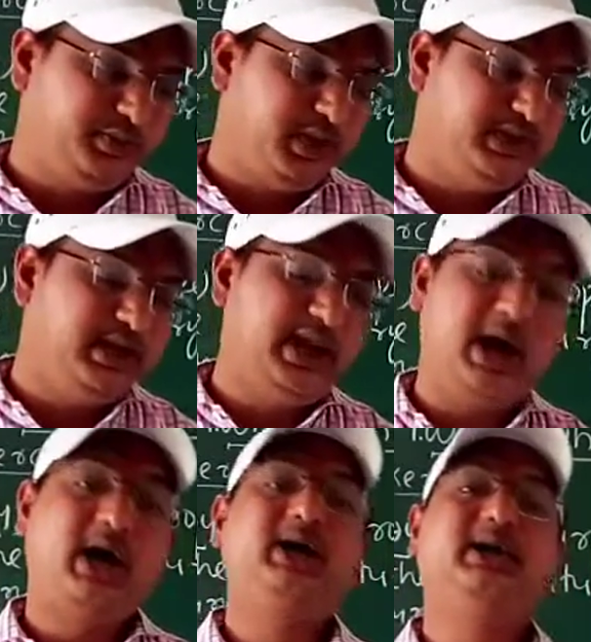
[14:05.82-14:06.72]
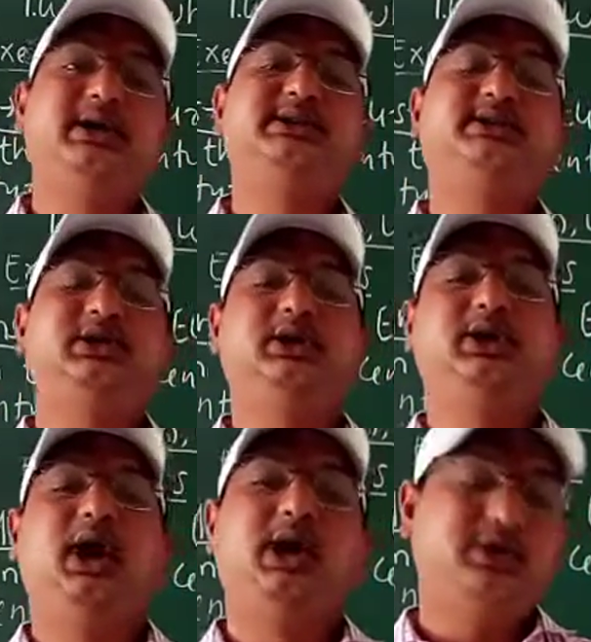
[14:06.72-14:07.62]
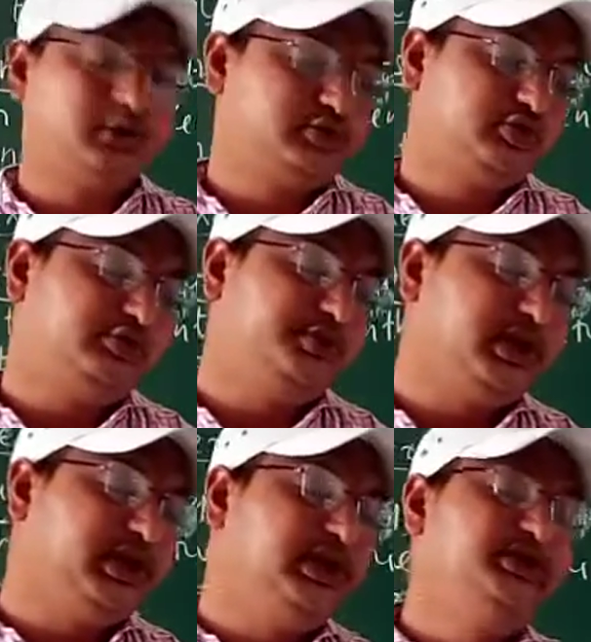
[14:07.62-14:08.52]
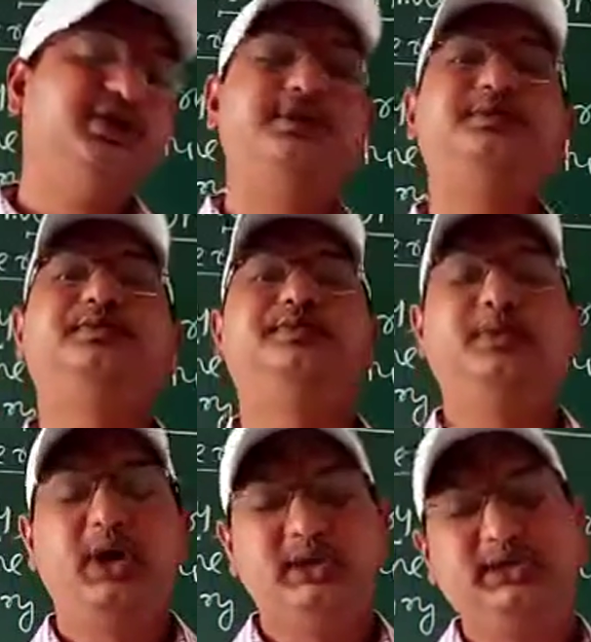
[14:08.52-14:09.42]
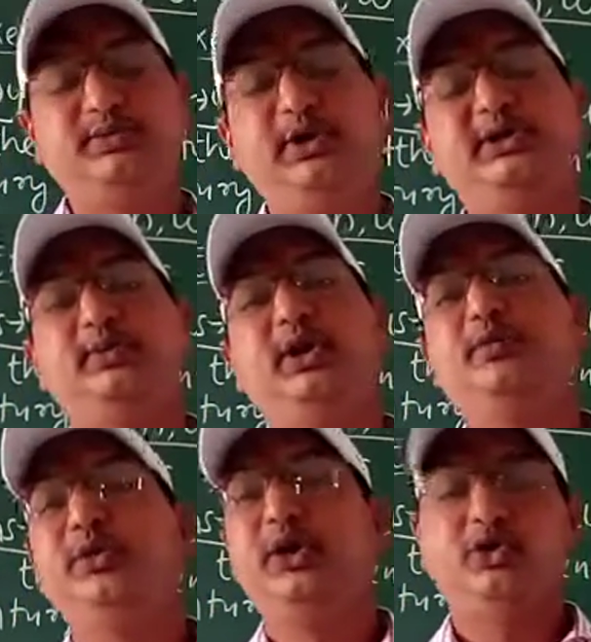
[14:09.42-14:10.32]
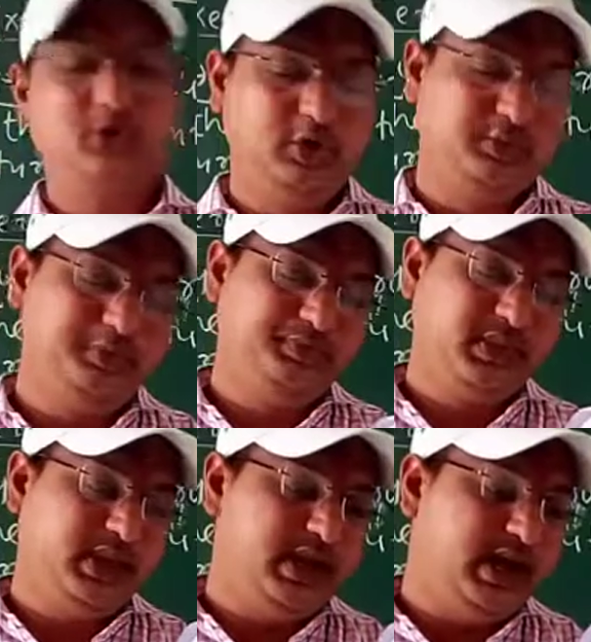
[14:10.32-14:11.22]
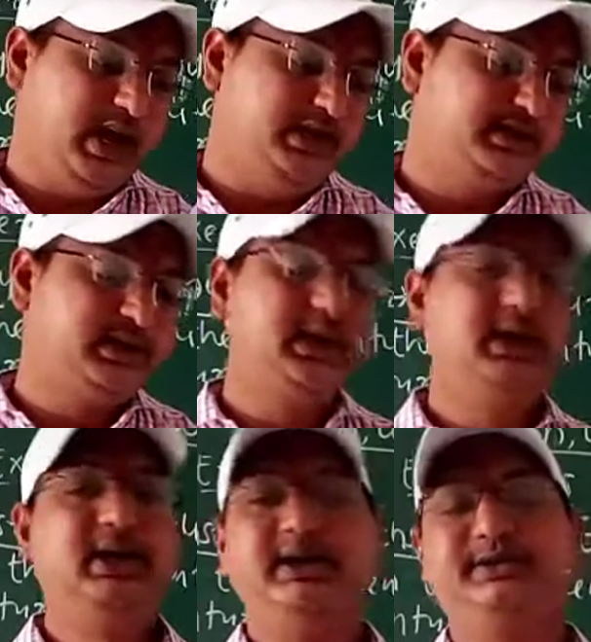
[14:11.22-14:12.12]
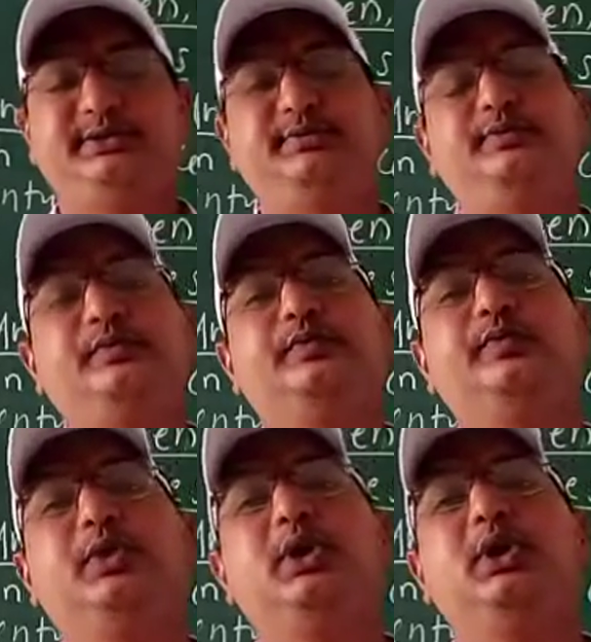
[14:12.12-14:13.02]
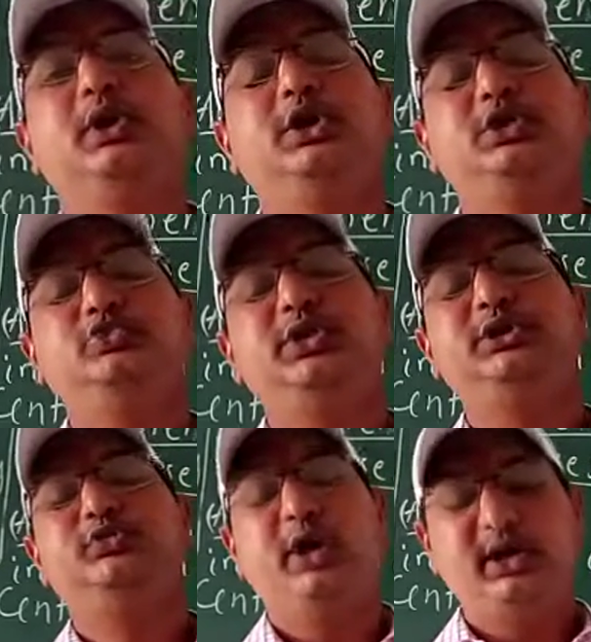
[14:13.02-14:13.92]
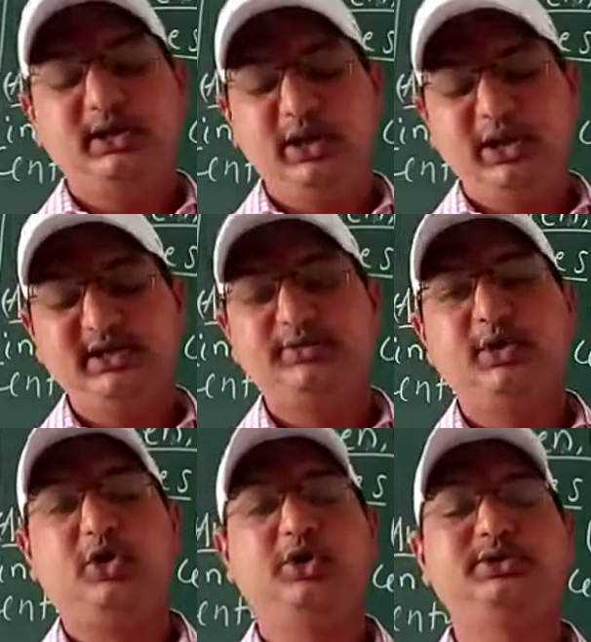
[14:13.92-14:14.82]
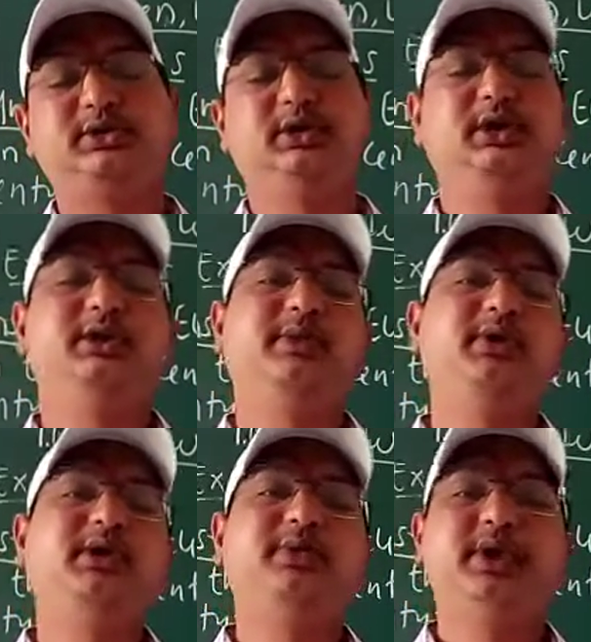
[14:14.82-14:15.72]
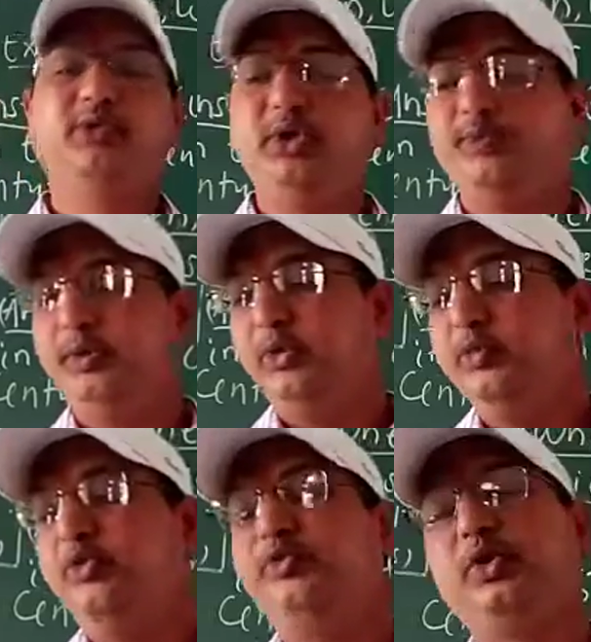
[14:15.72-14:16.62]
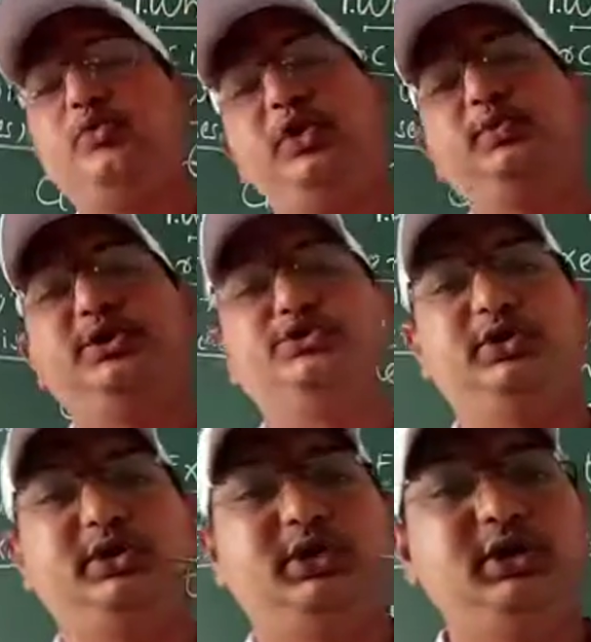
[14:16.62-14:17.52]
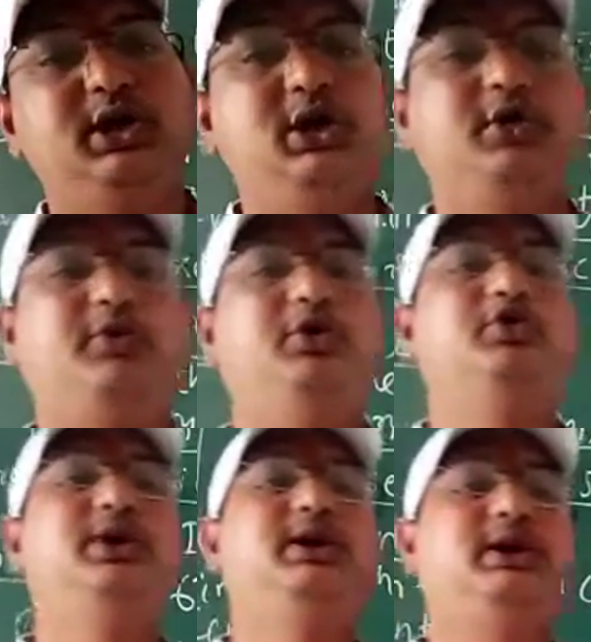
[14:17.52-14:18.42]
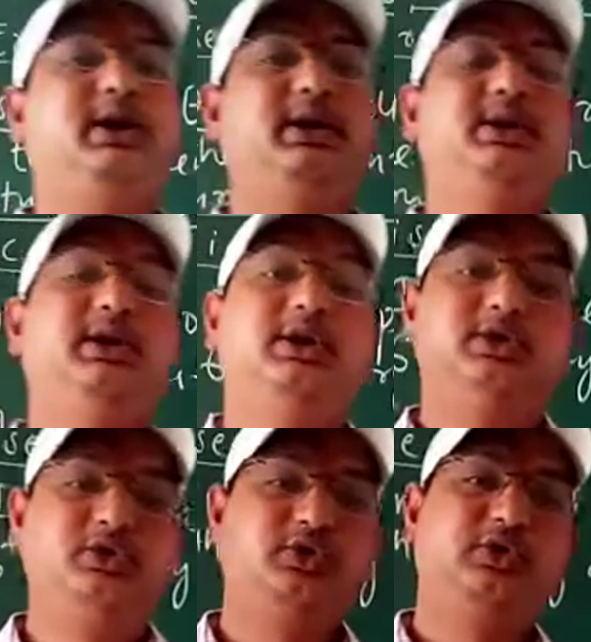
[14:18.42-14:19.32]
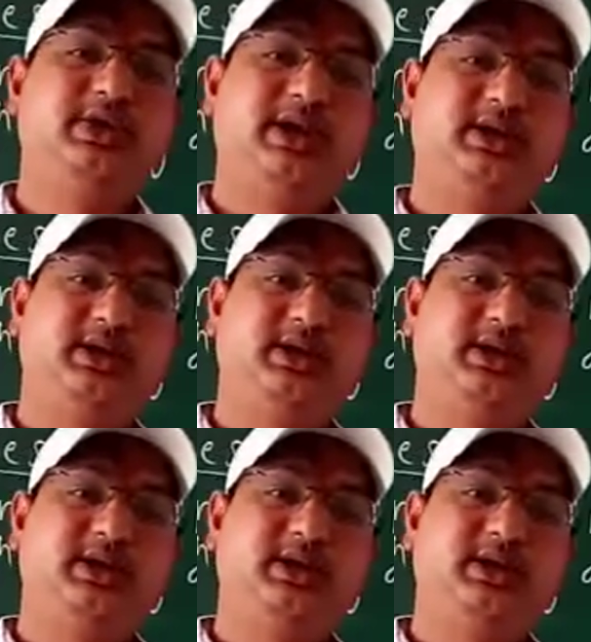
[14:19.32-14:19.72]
Then art is art also. Religion, this plays a very important role. And trade links. Students, why trade links? Because in the medieval period, when people moved from one place to another for doing trade, so that